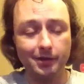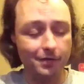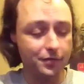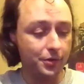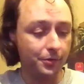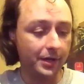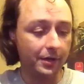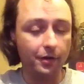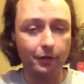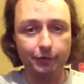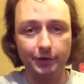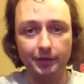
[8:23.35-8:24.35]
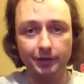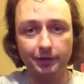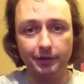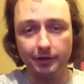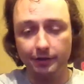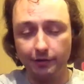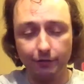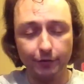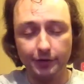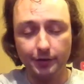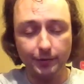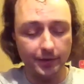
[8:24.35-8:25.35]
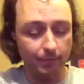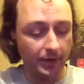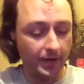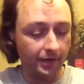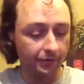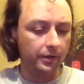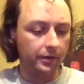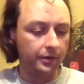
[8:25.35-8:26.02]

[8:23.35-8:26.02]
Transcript: I've shown that off in another video in the past.